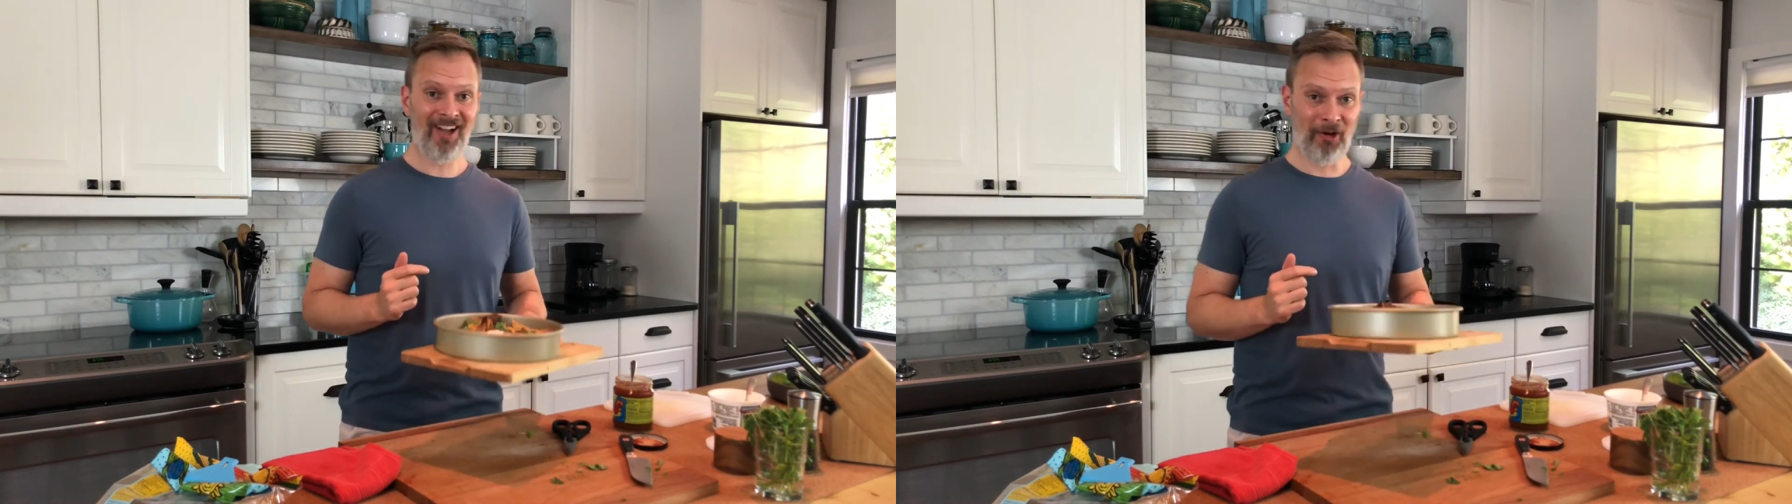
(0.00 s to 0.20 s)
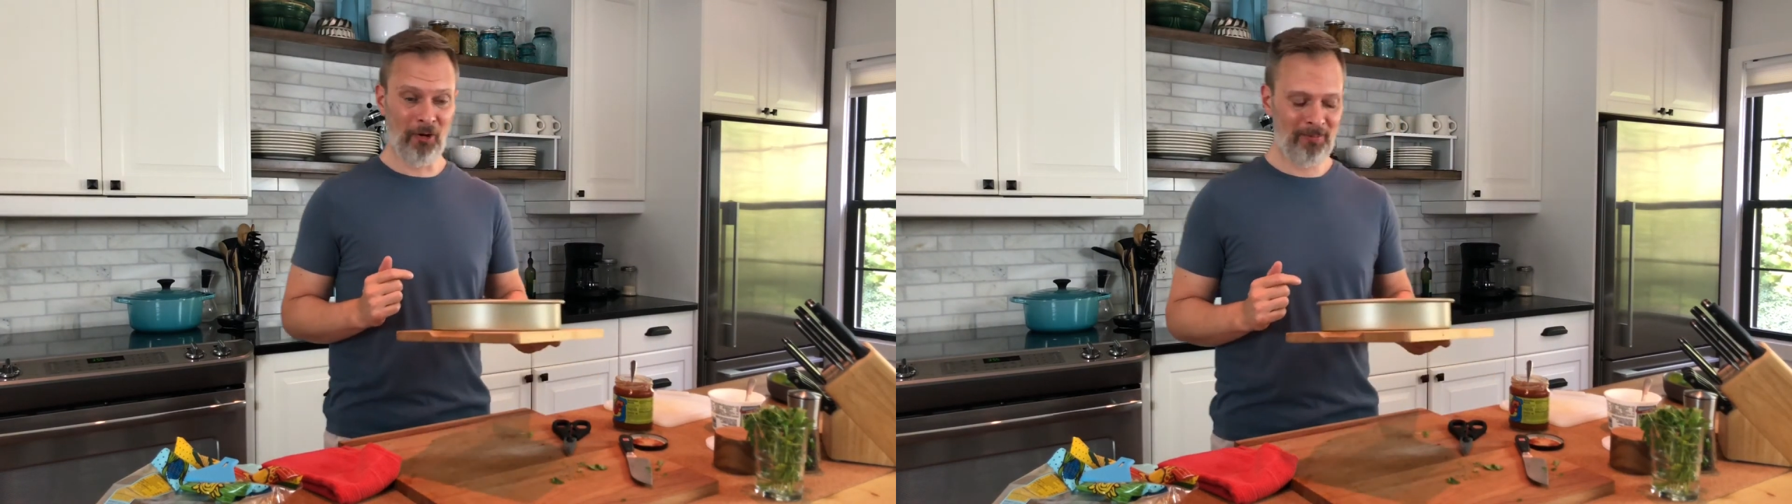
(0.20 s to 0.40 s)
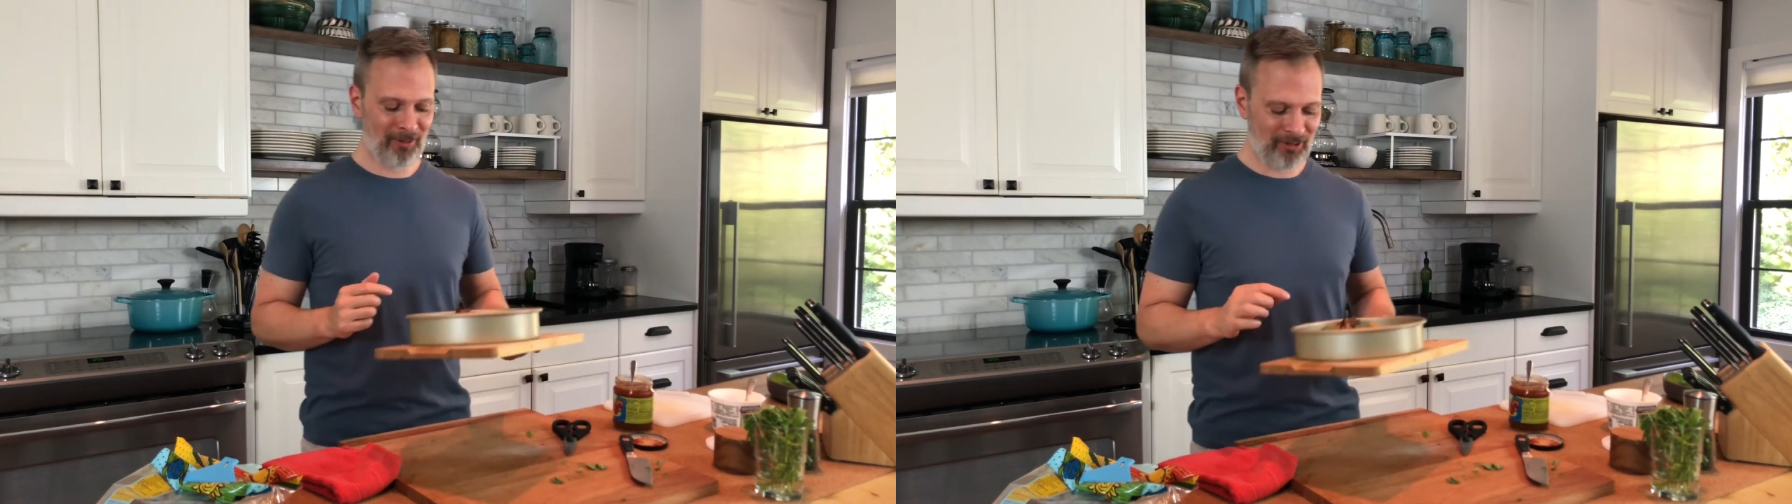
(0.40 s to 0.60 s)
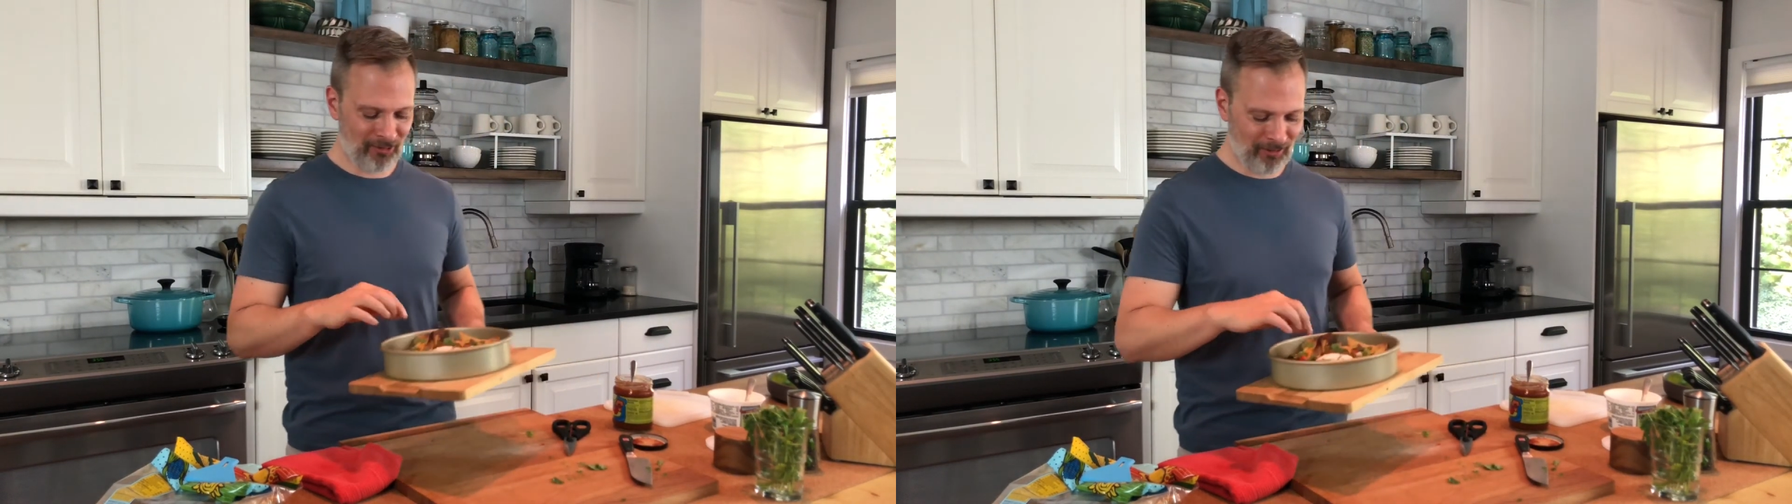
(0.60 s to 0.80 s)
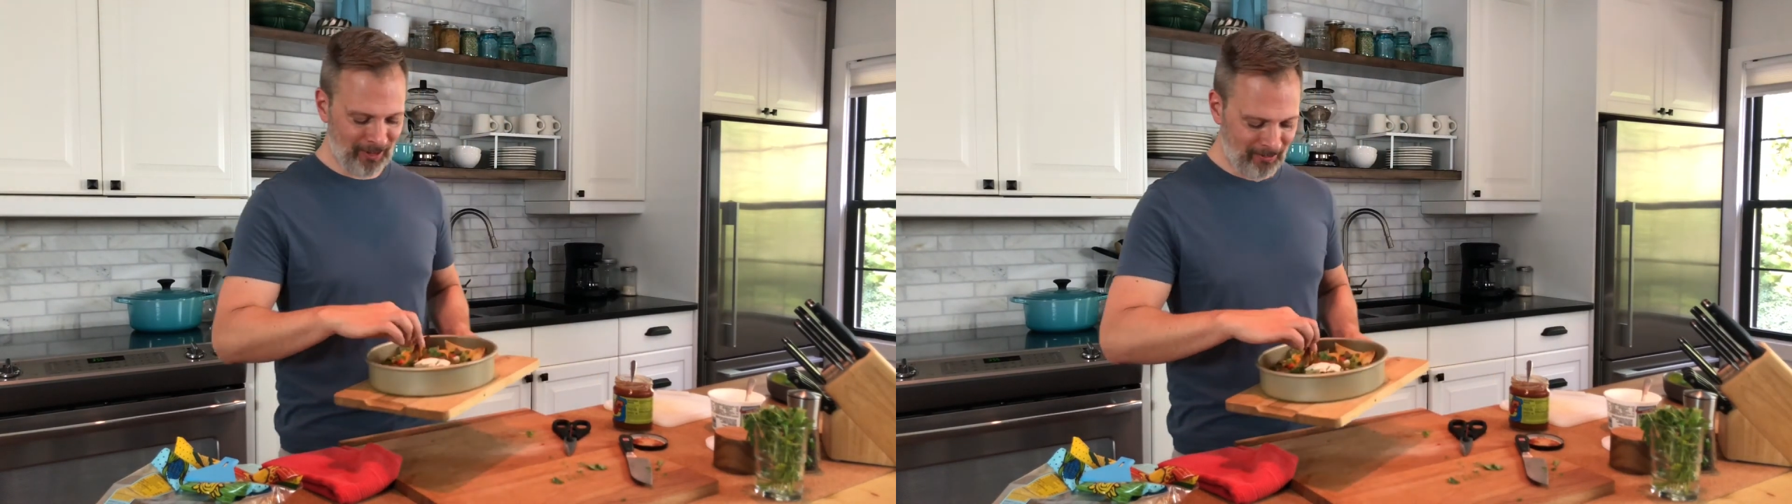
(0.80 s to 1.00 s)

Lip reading: I hope you enjoy.